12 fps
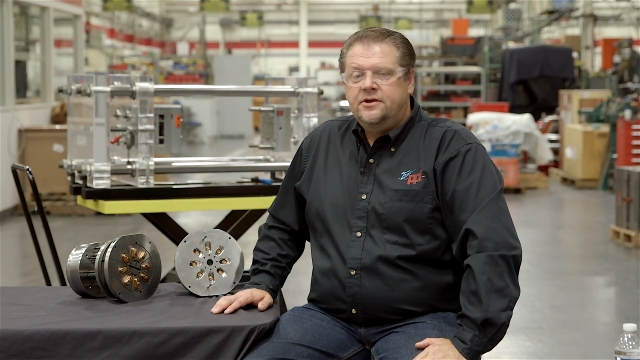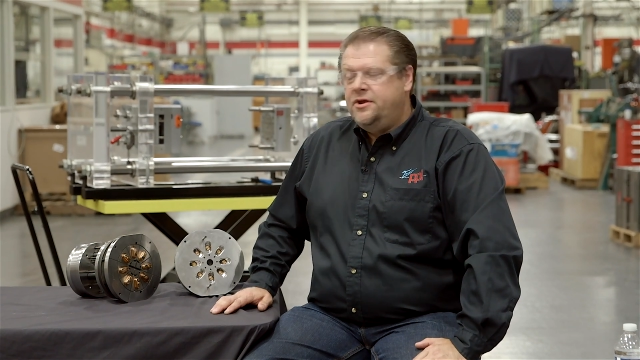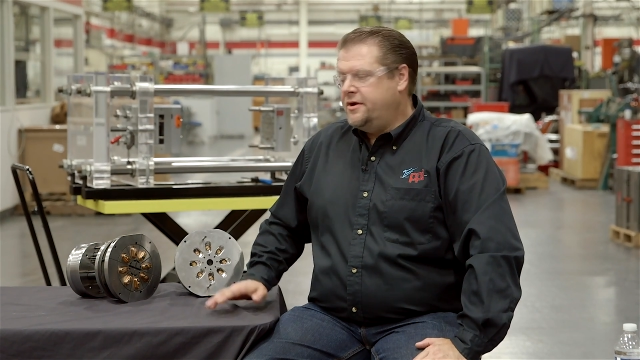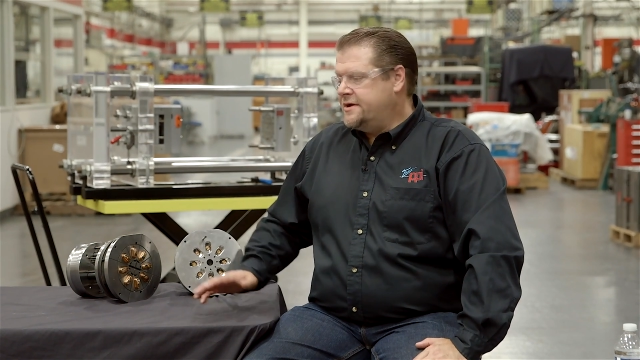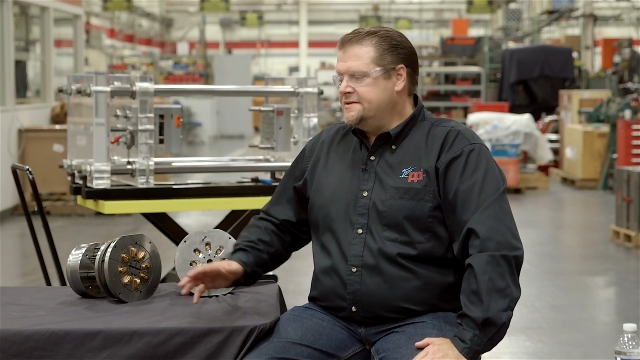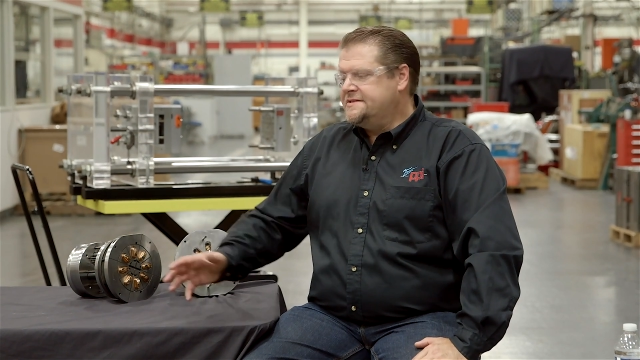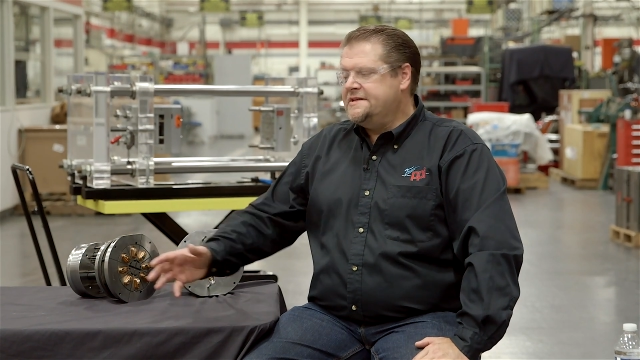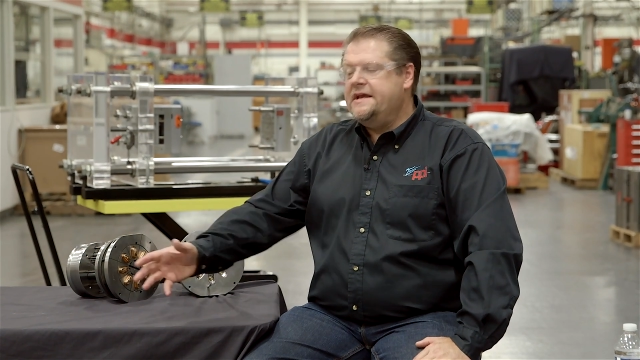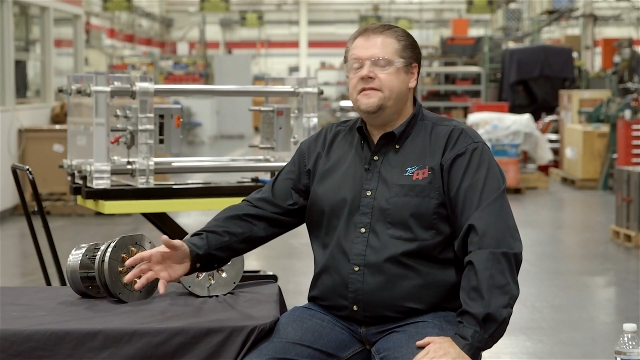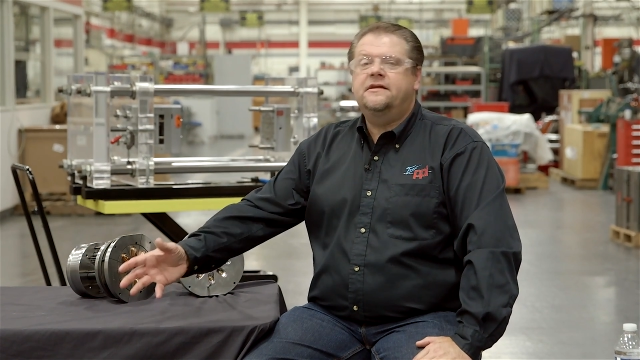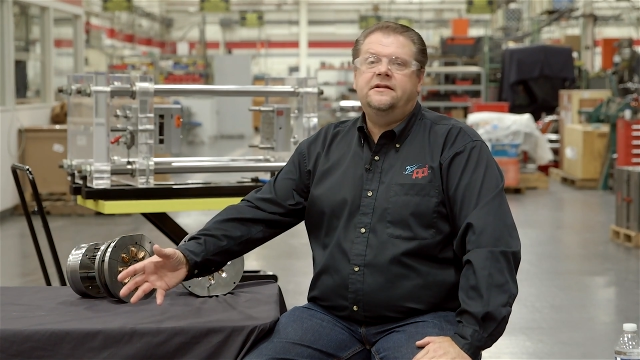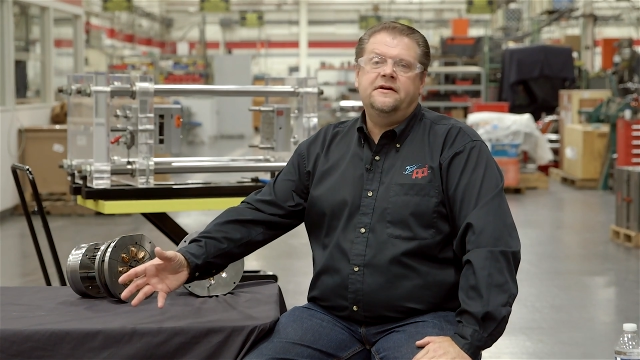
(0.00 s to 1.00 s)
You can
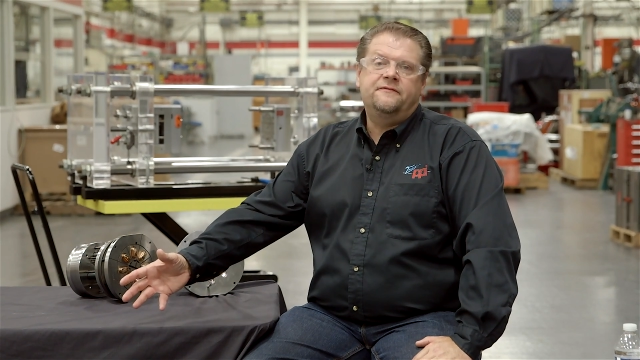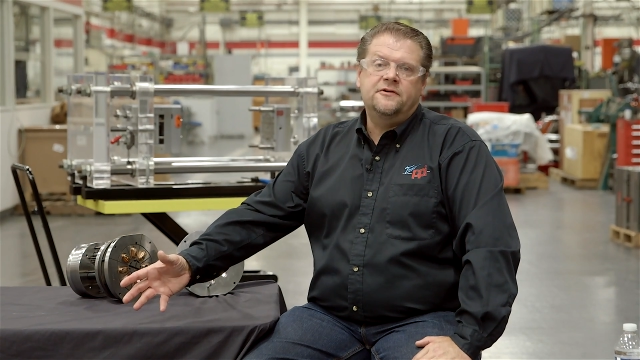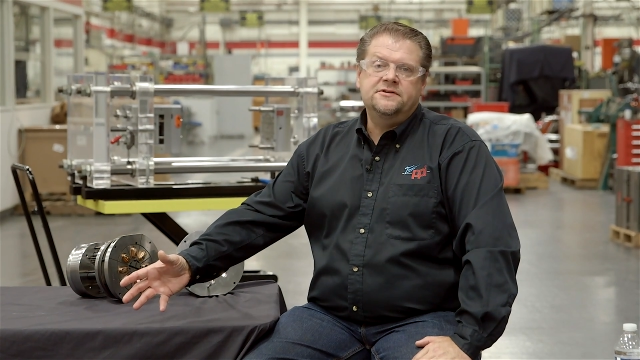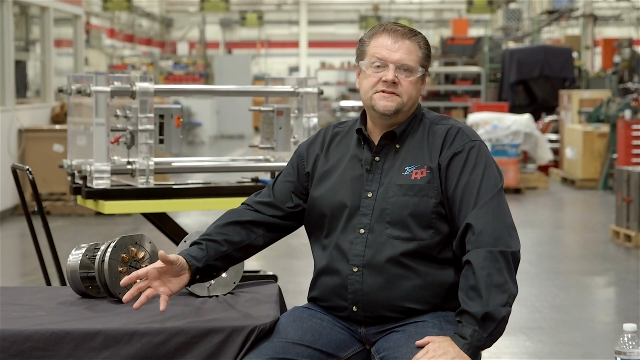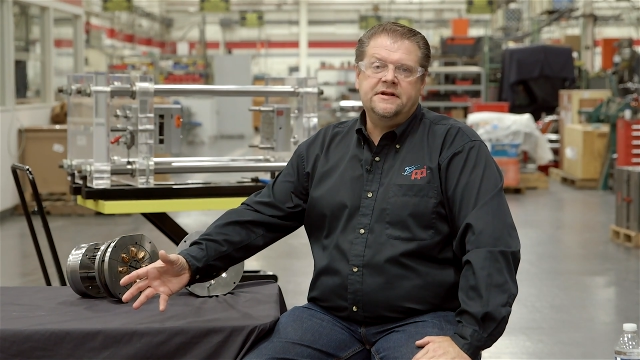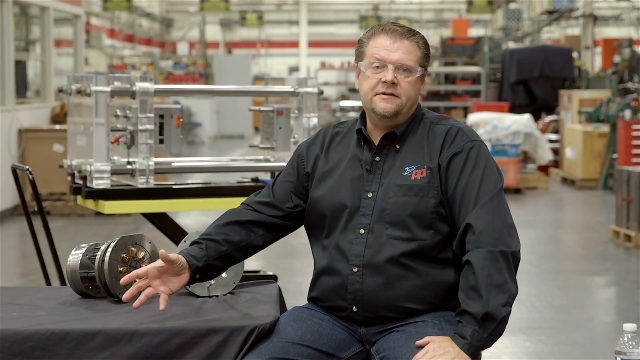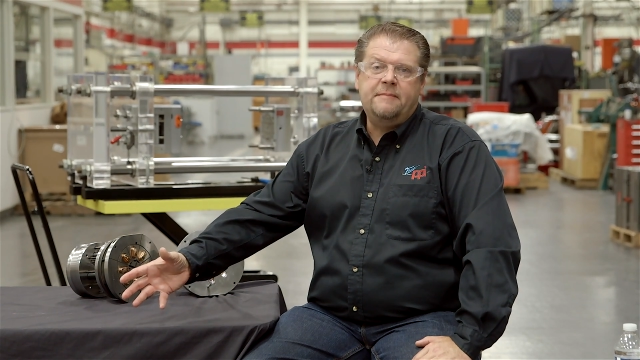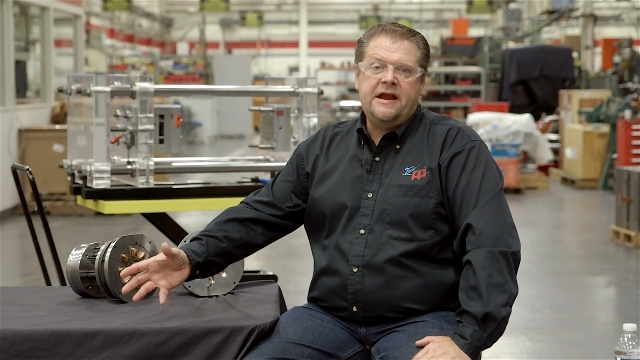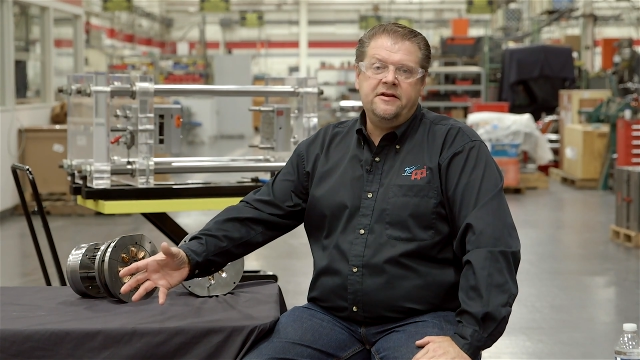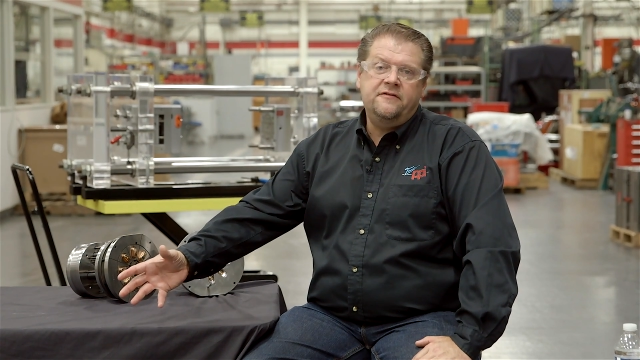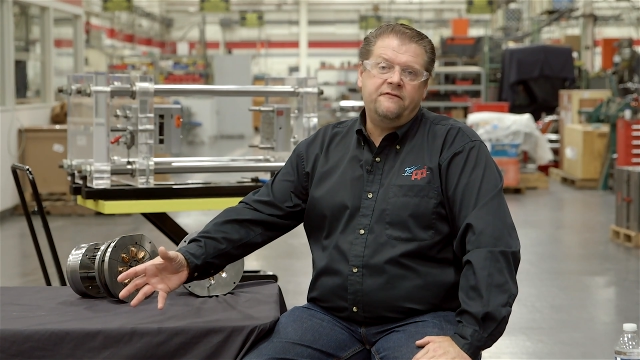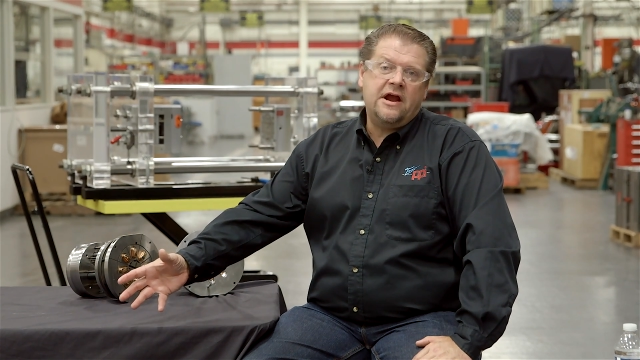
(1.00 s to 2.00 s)
see the difference in
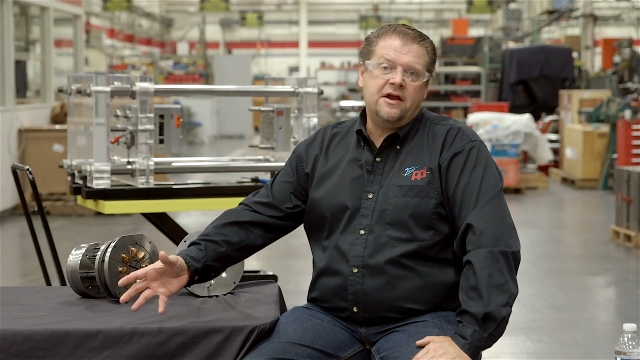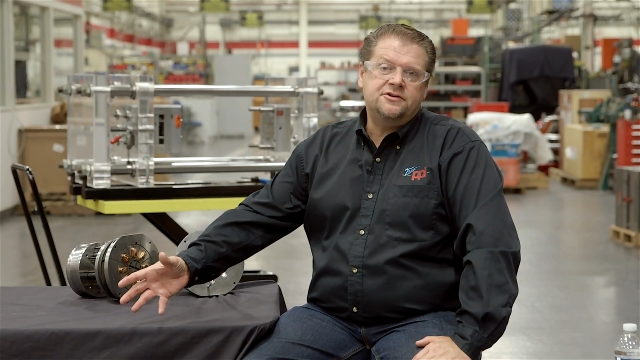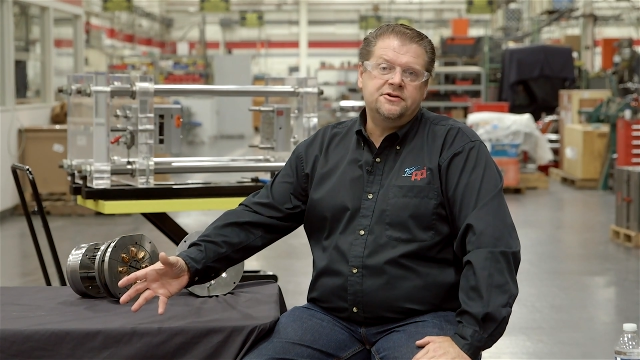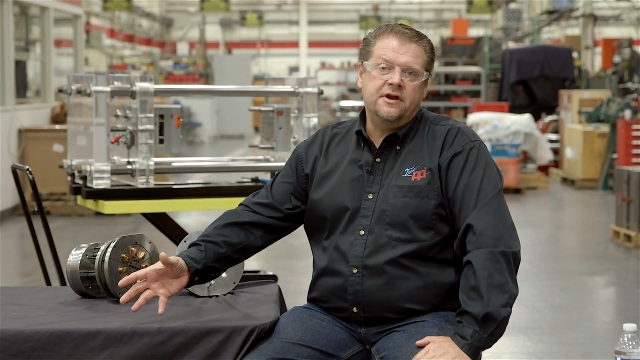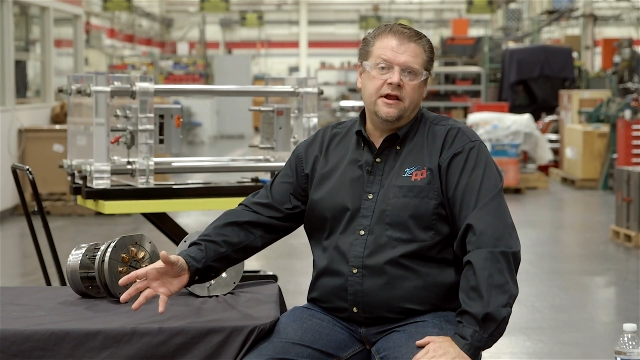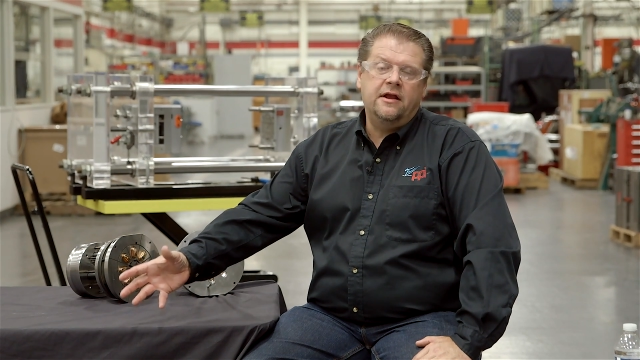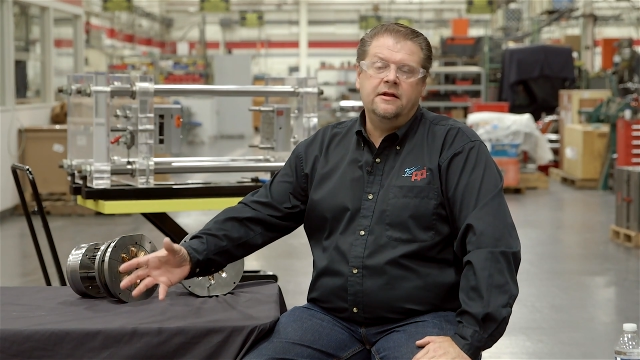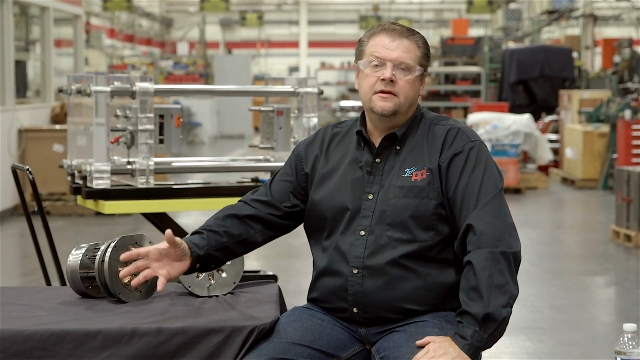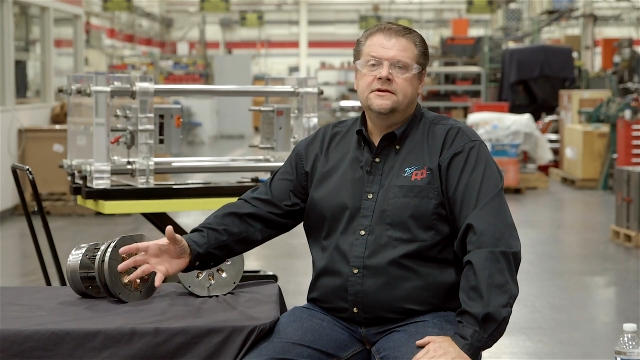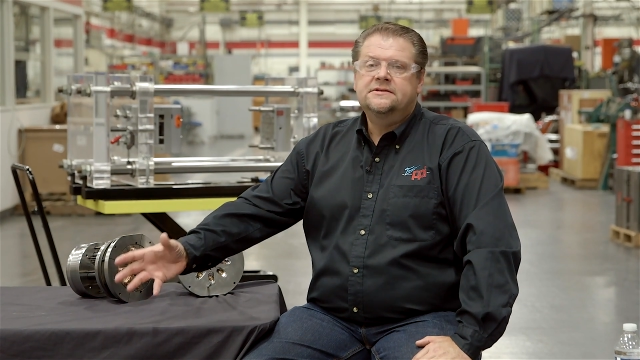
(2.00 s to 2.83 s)
manufacturing